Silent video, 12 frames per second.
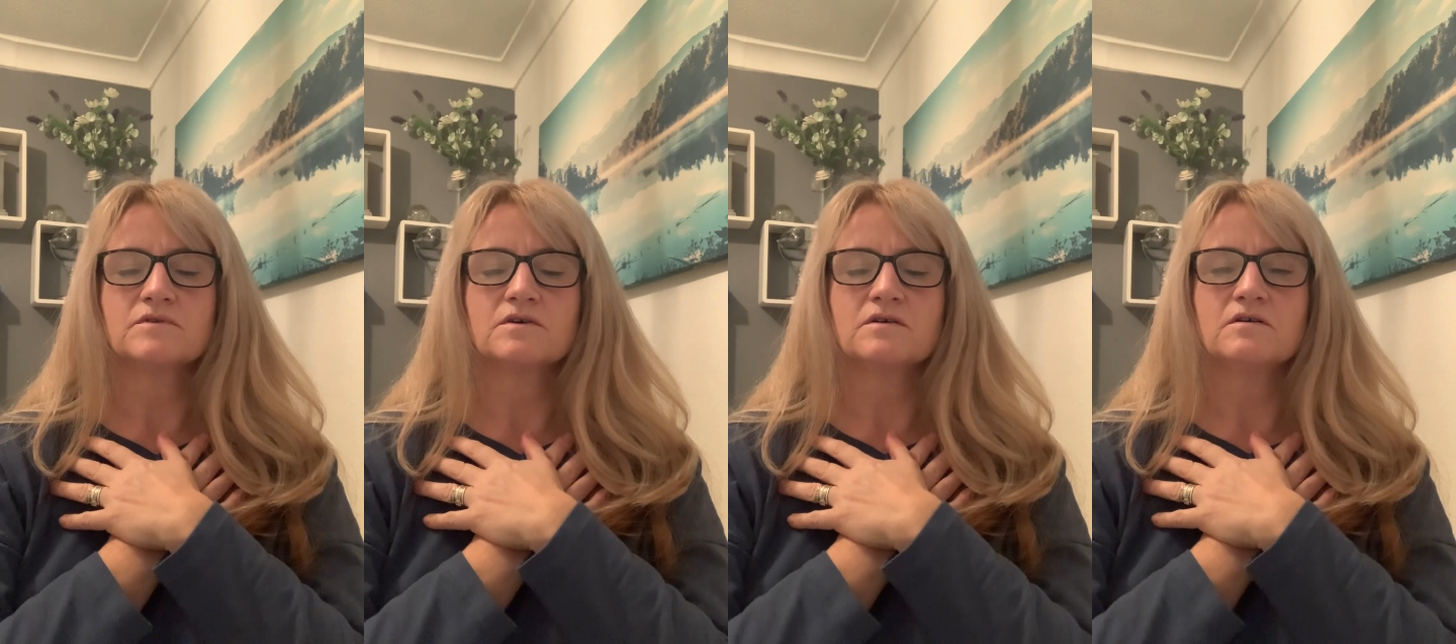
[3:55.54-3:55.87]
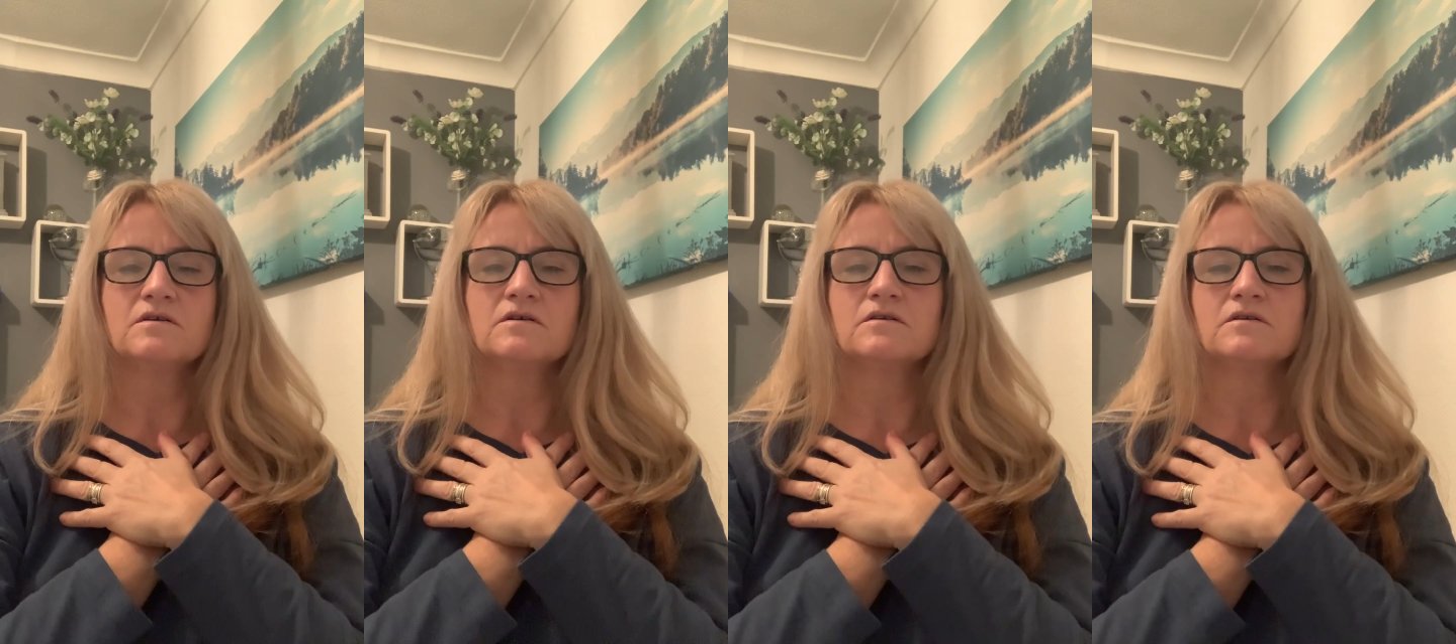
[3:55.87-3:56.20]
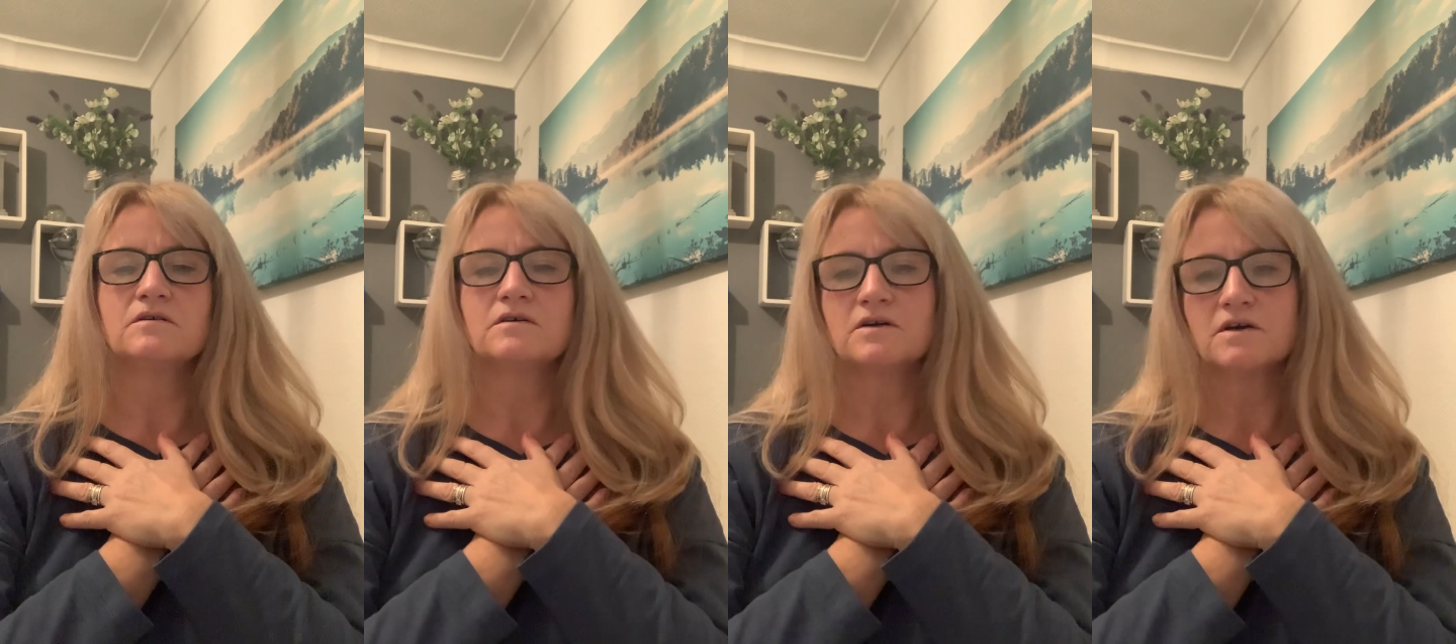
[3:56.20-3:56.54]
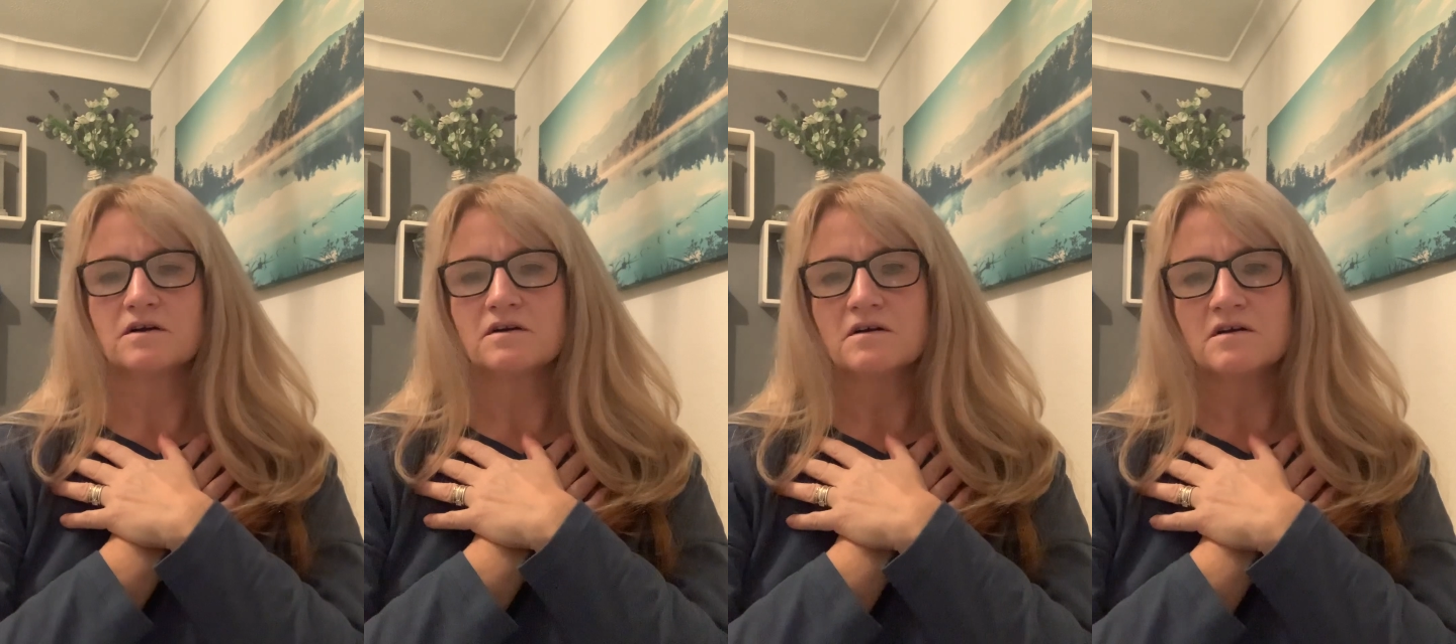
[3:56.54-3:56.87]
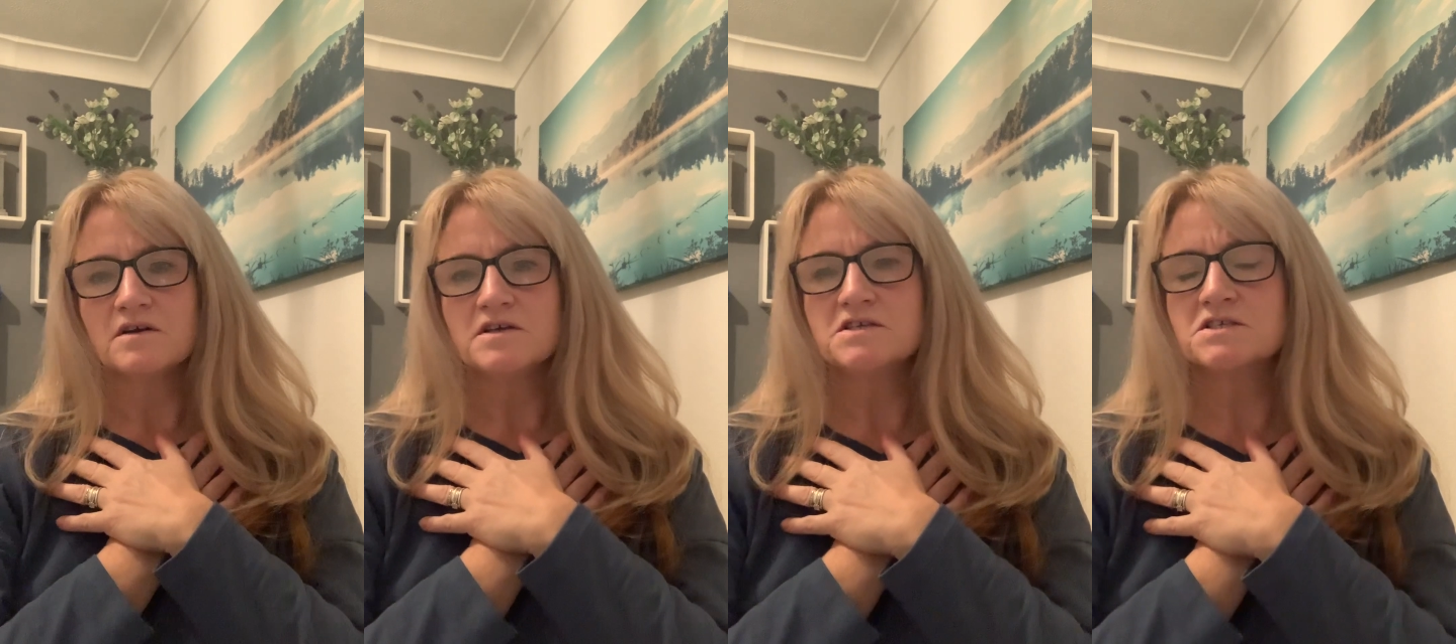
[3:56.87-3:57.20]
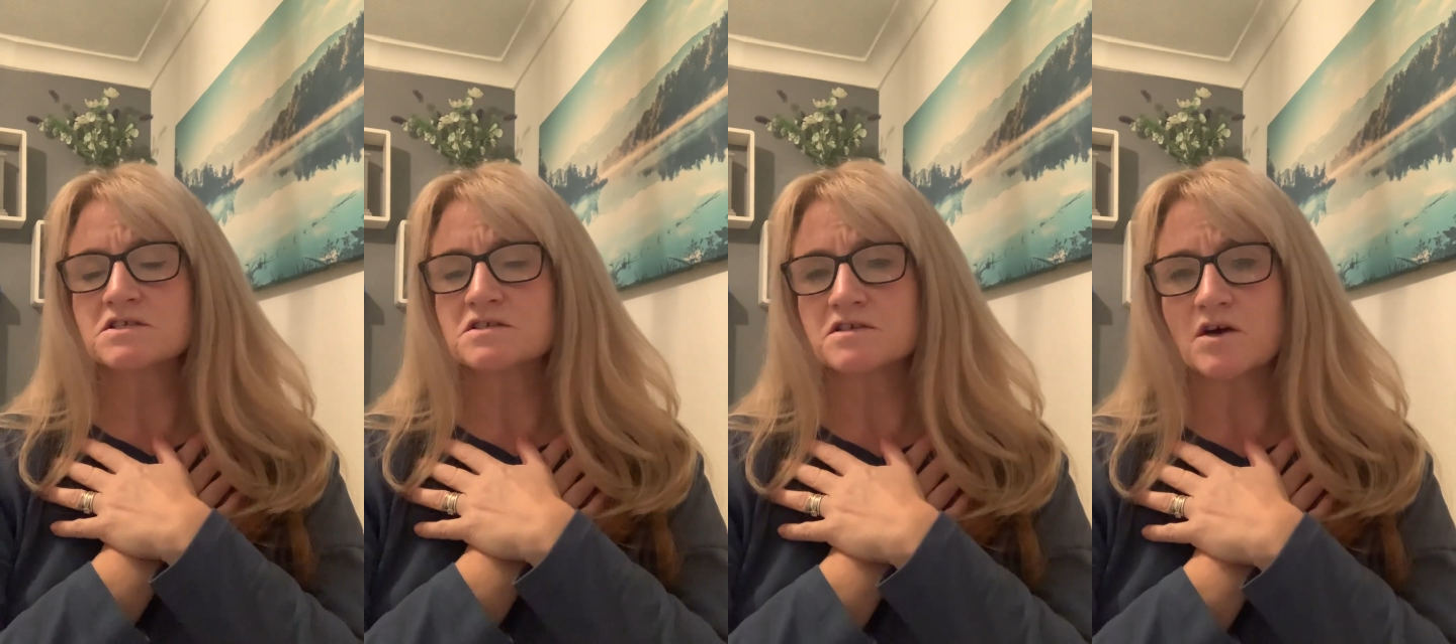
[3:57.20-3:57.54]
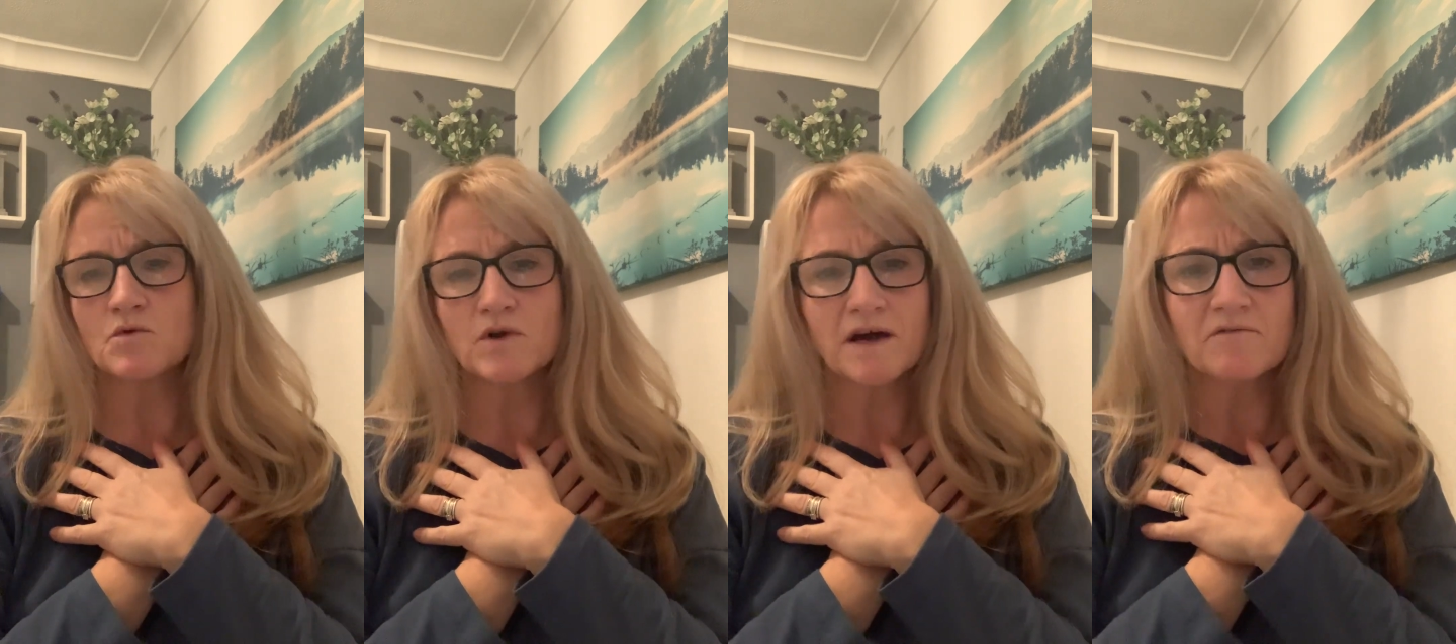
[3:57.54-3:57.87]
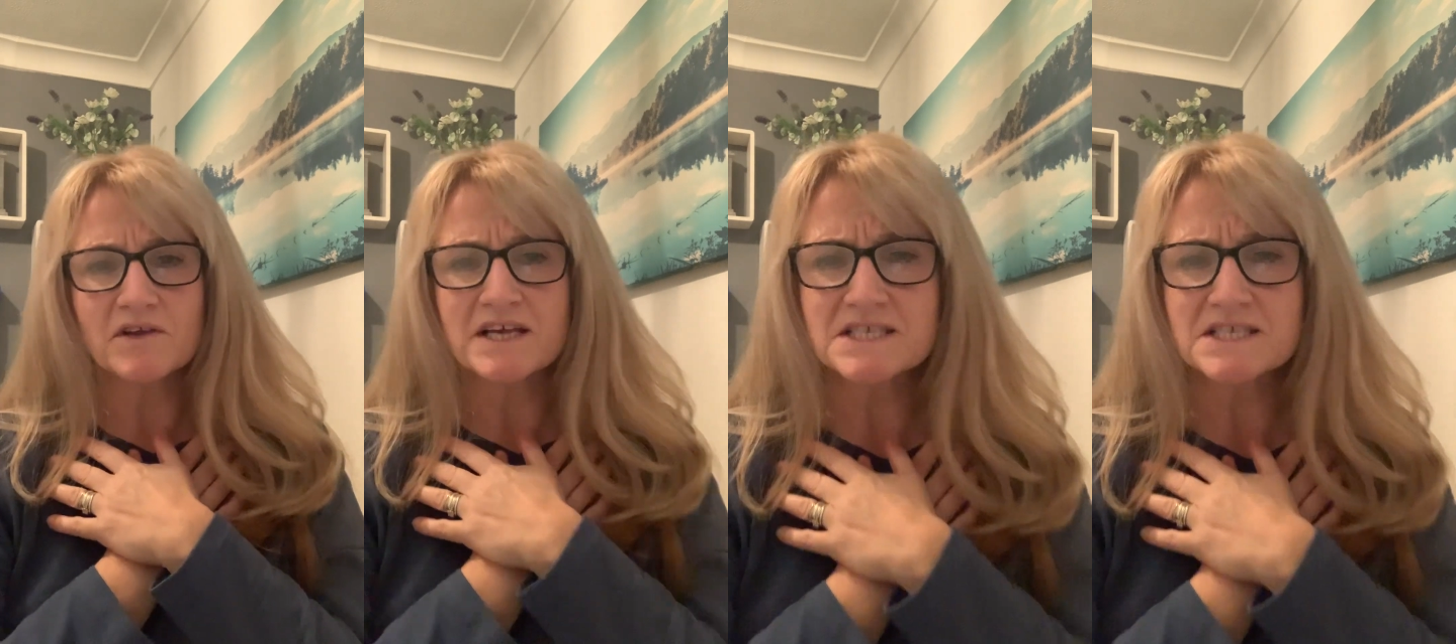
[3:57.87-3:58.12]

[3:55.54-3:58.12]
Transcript: Oh, it's so lovely.